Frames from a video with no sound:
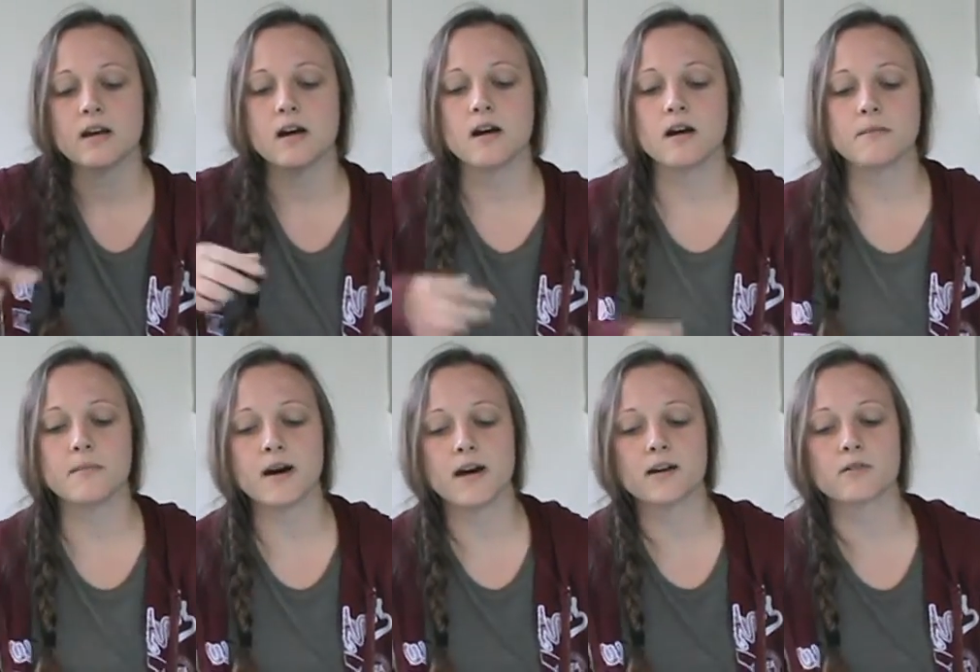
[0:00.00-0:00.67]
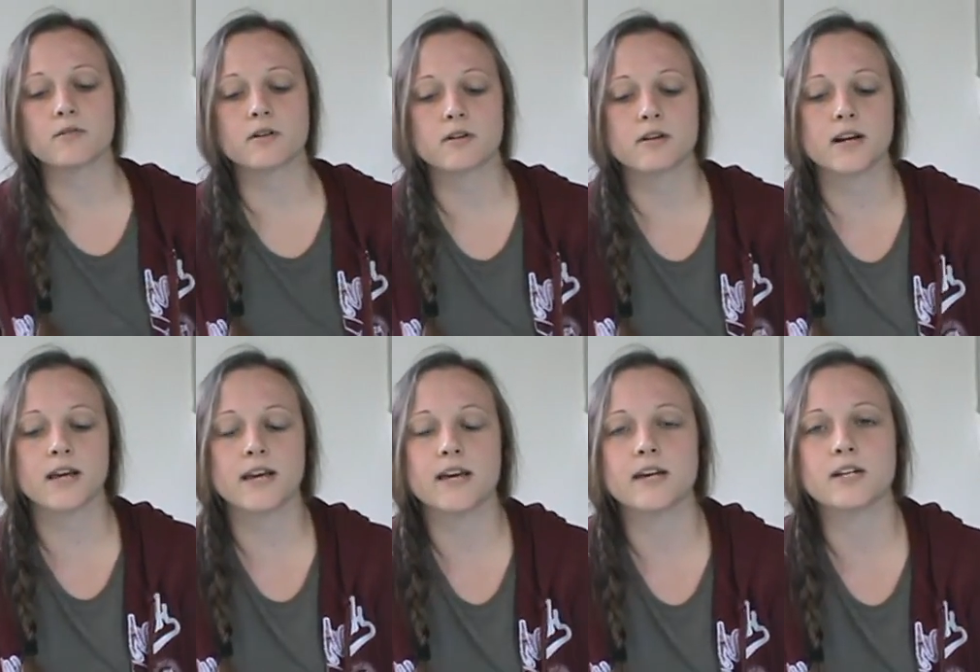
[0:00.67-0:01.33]
I ordered
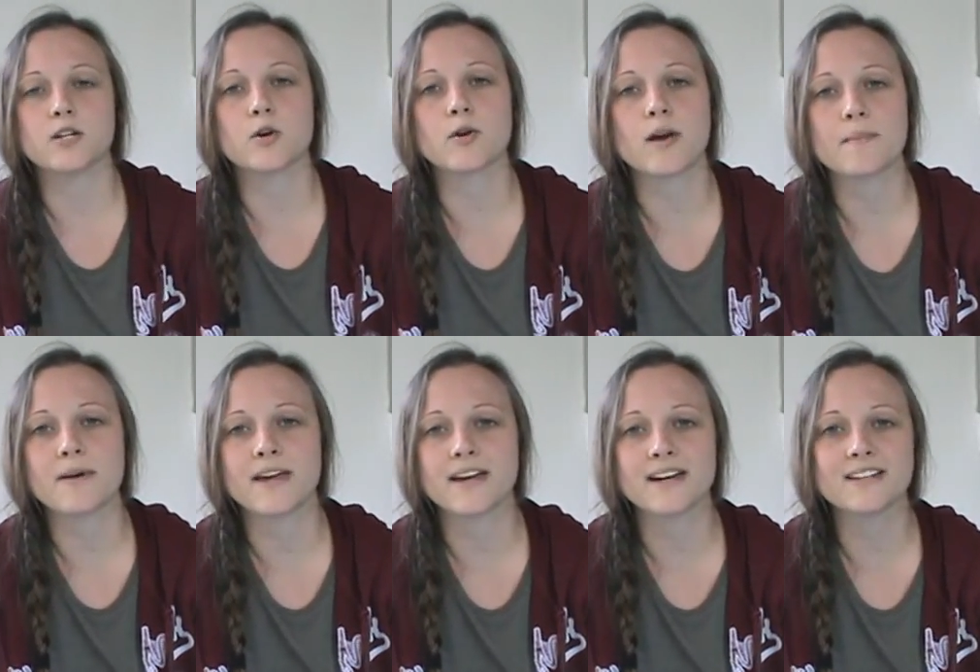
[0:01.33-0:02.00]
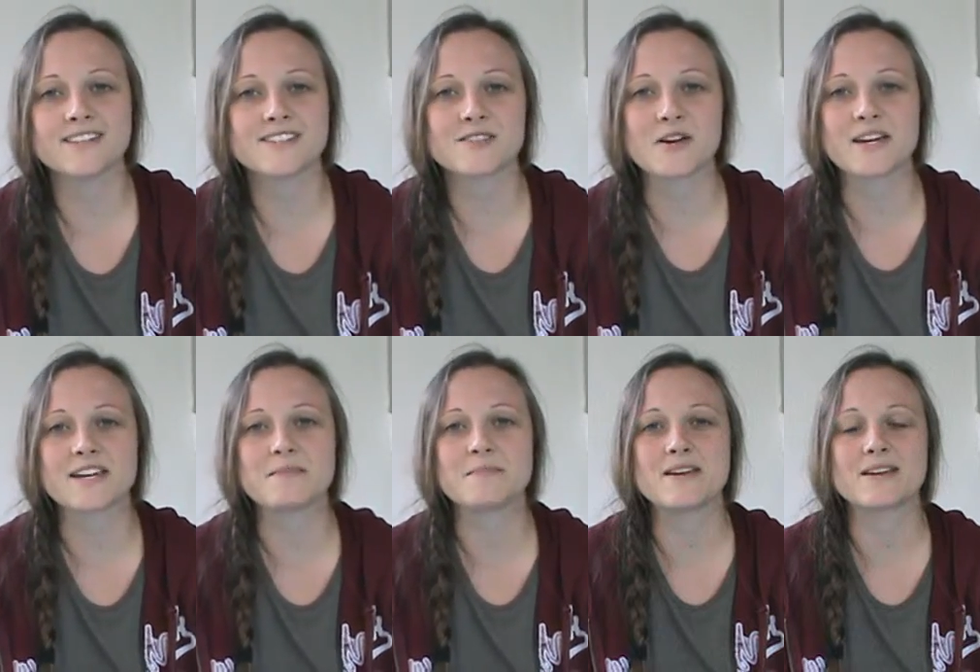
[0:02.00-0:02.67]
a donut pan so I
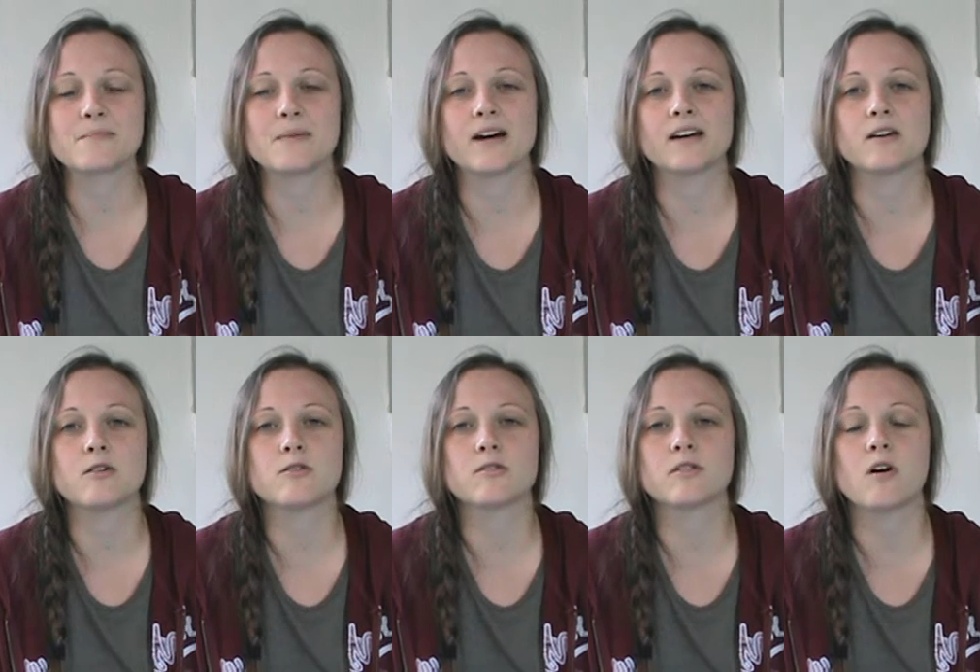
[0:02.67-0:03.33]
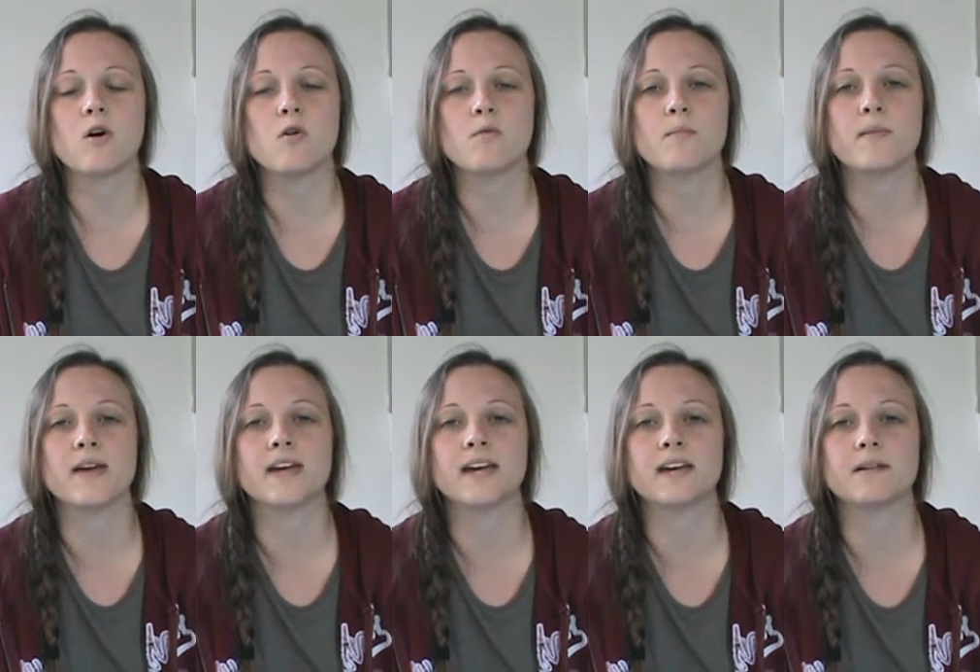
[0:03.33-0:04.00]
can make my own
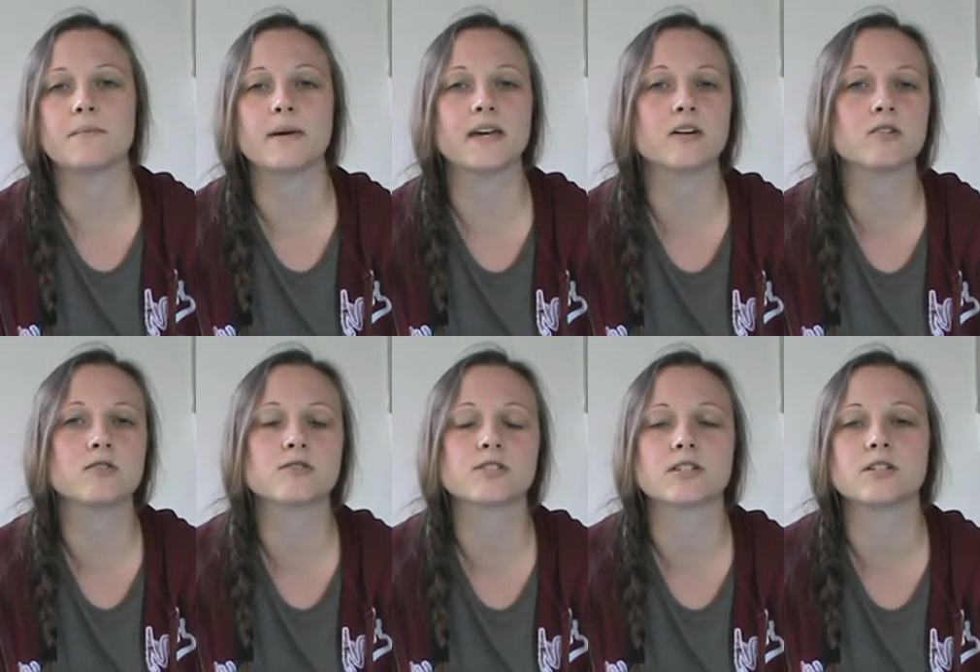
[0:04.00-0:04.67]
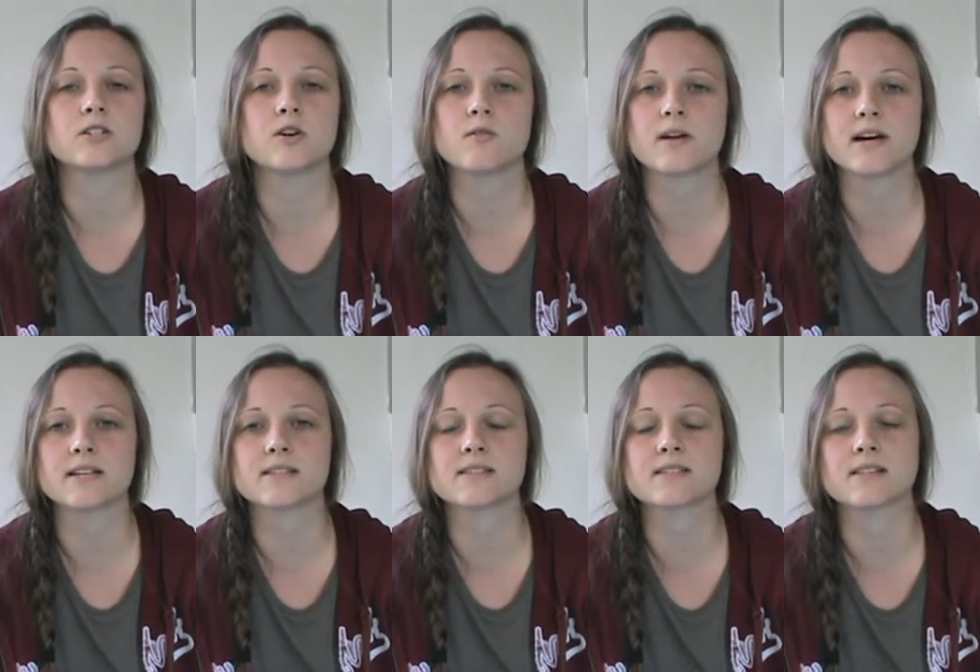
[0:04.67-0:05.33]
homemade bagels and
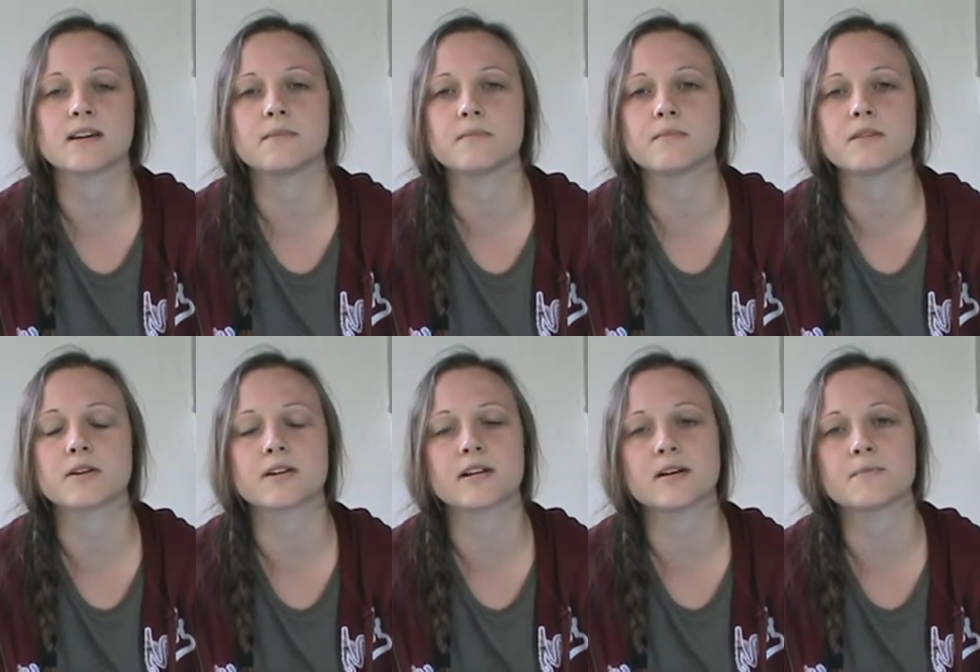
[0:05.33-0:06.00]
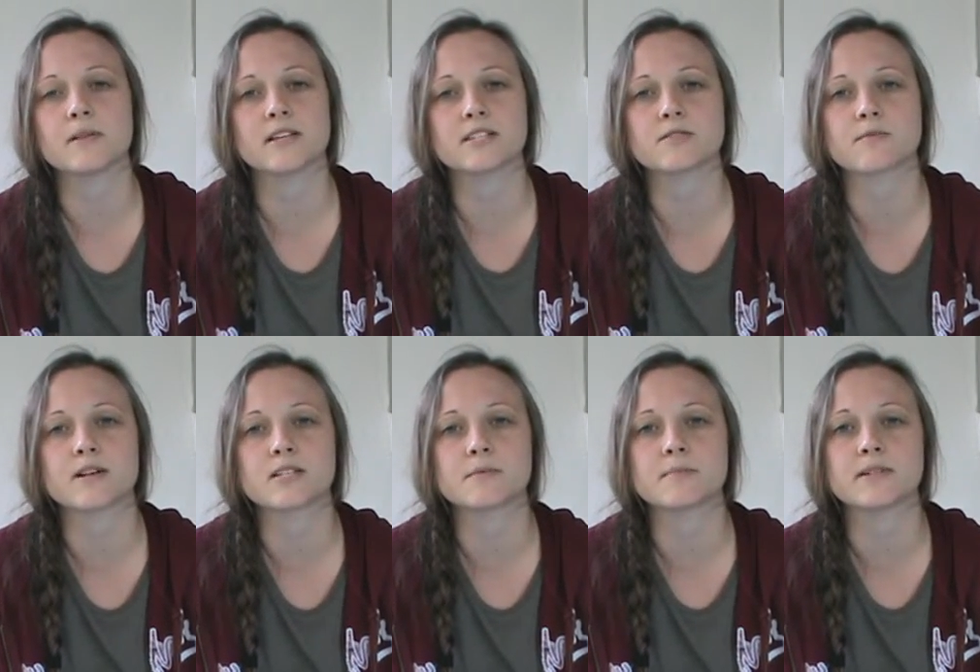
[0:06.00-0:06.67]
donuts. I'm looking up lots of
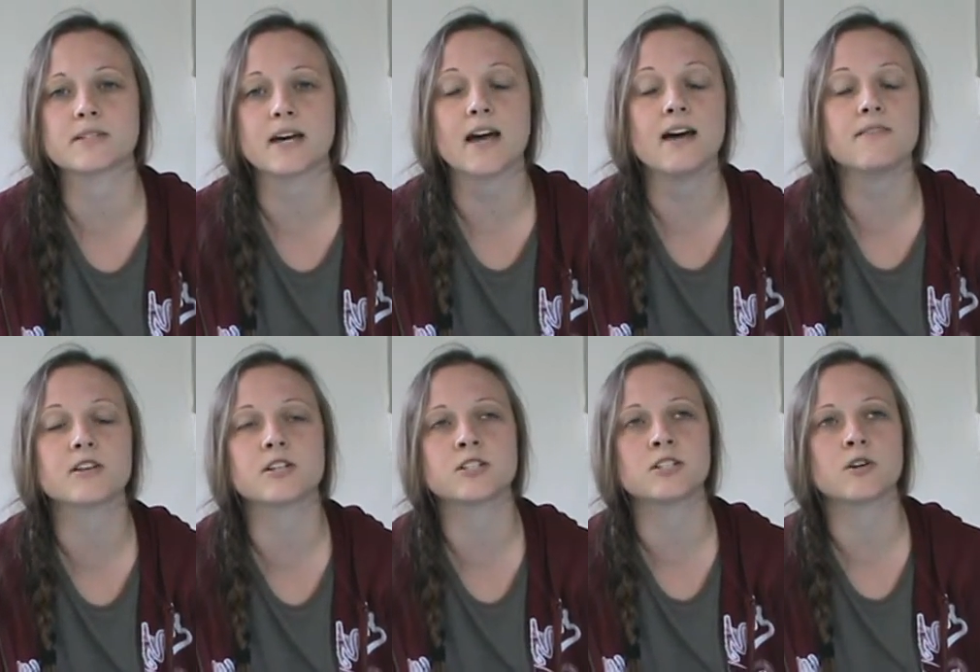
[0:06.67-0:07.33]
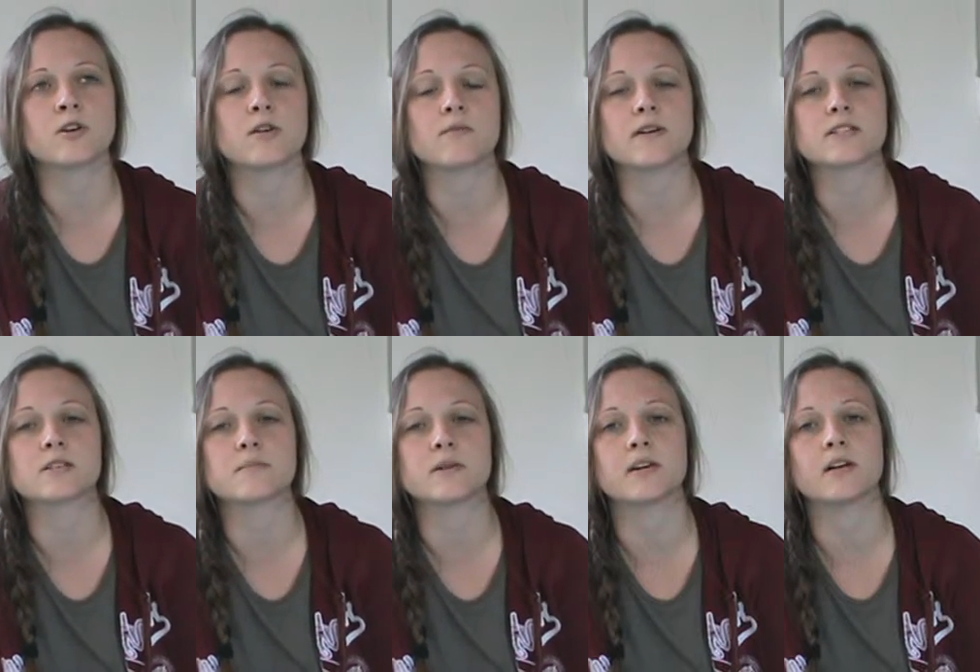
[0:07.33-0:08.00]
recipes. I have a good donut
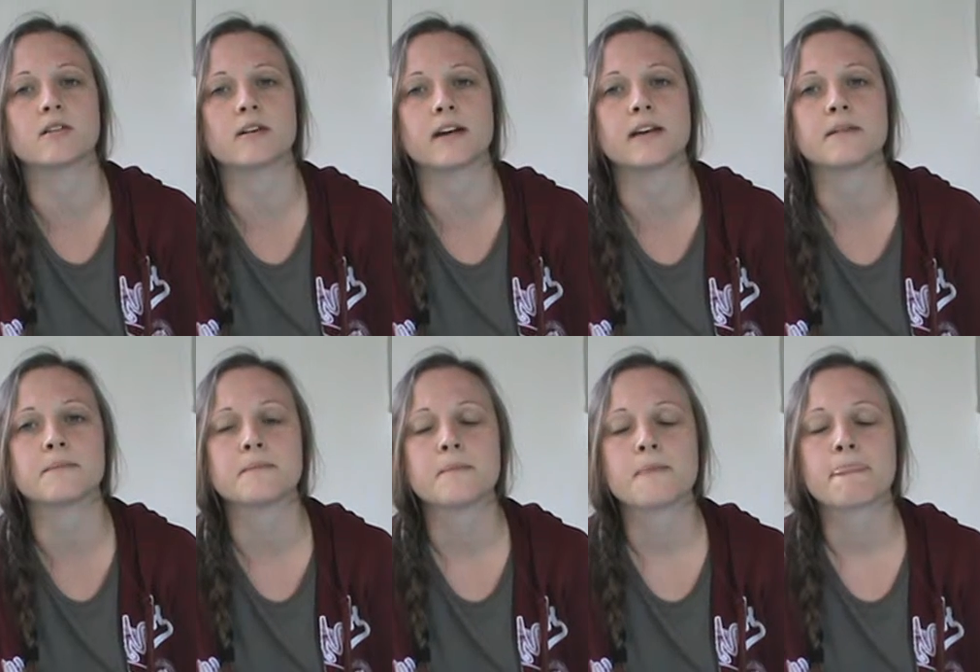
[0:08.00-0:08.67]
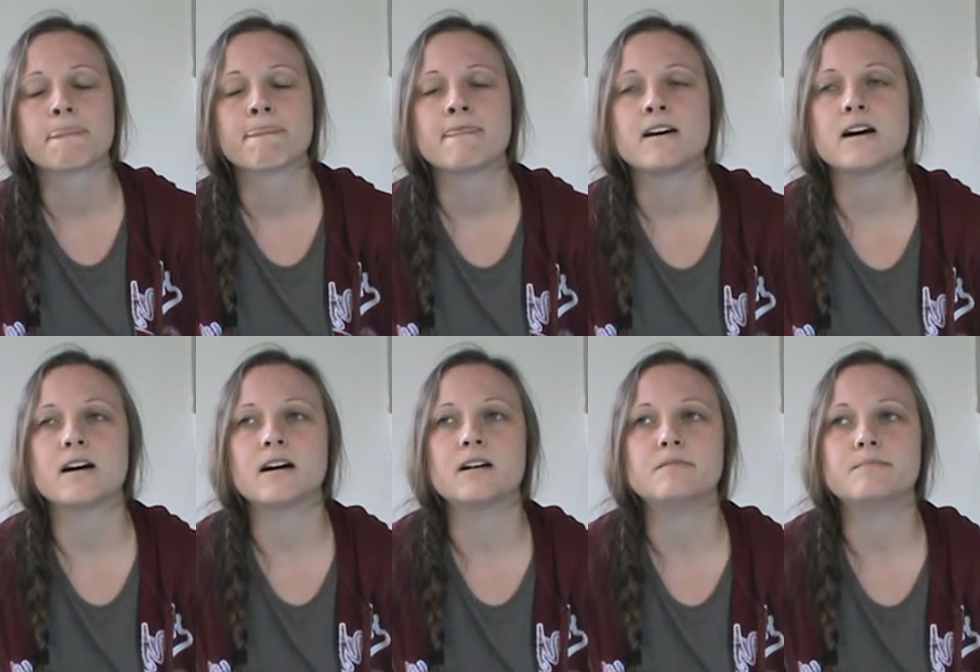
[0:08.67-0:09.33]
recipe already.
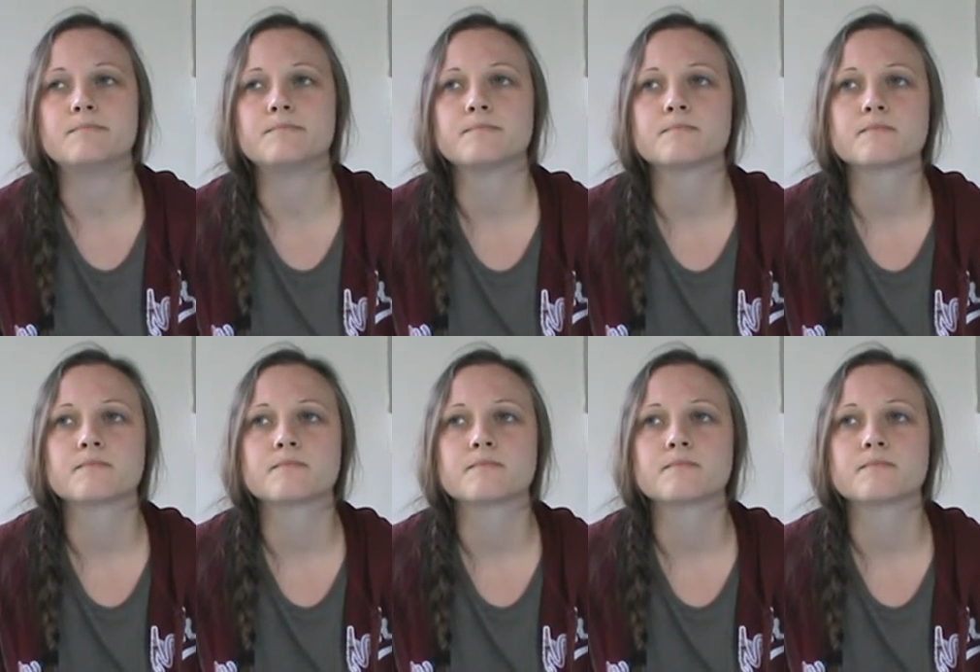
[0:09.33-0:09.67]
And